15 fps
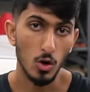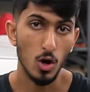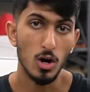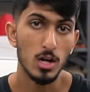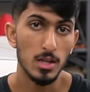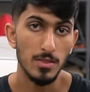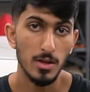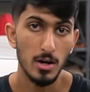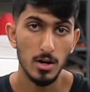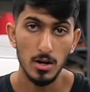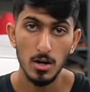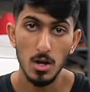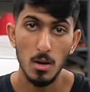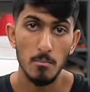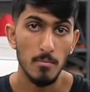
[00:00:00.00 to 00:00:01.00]
you're already
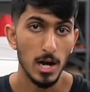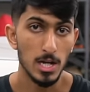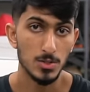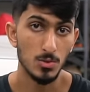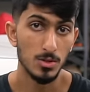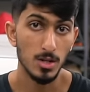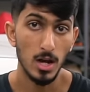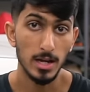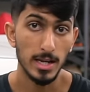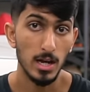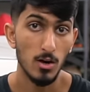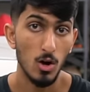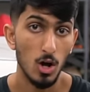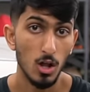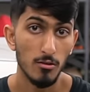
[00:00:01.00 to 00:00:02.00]
there, might as well knock
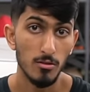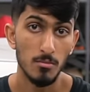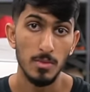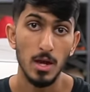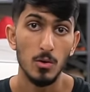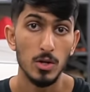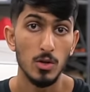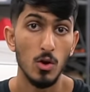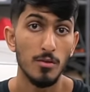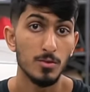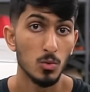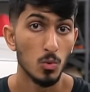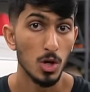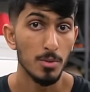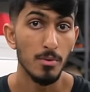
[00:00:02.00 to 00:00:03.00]
out all of them. That way you don't have
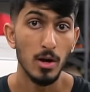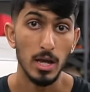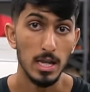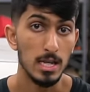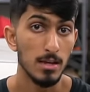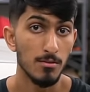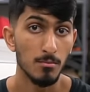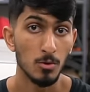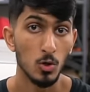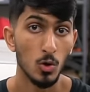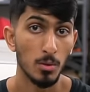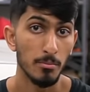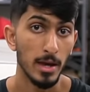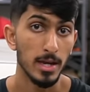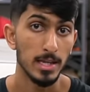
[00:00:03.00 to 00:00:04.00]
to worry about any of them
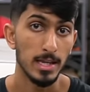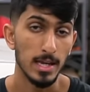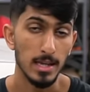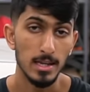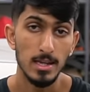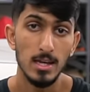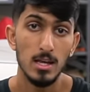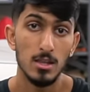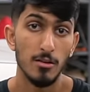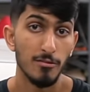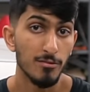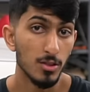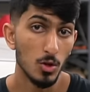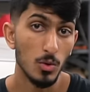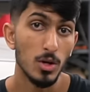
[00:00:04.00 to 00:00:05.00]
going bad again. The
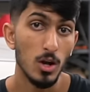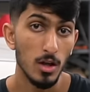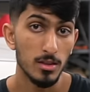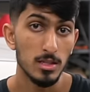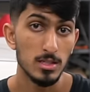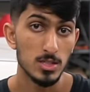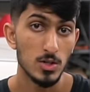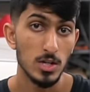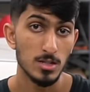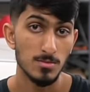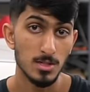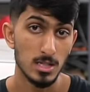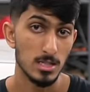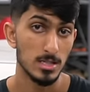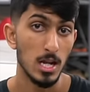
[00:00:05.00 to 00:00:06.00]
fluid on these
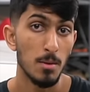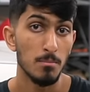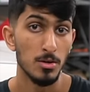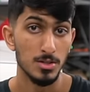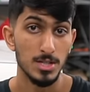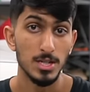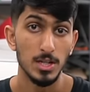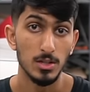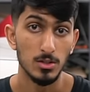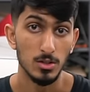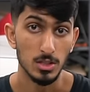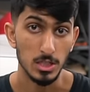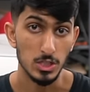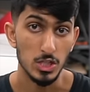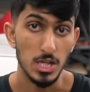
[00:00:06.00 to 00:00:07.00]
transmissions is not
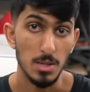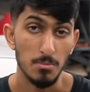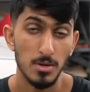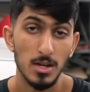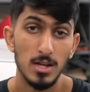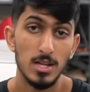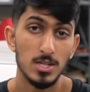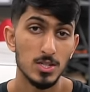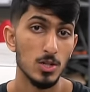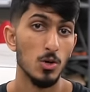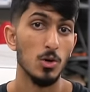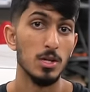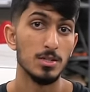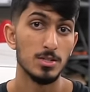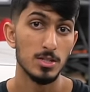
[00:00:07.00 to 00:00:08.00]
particularly cheap.
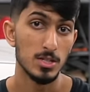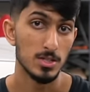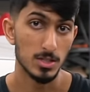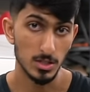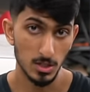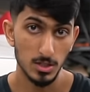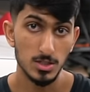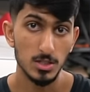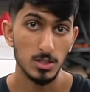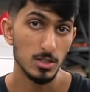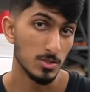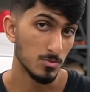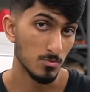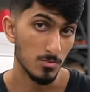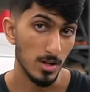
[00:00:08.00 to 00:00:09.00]
So it's just good to
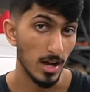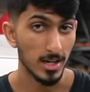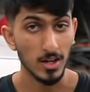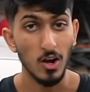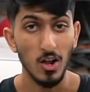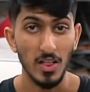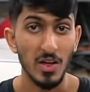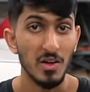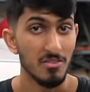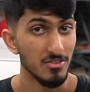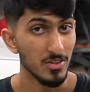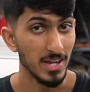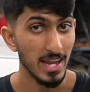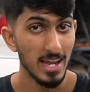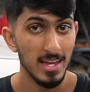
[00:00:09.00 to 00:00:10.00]
just knock it all out if
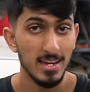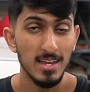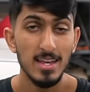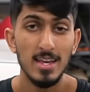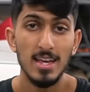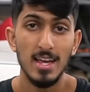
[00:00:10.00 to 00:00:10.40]
you can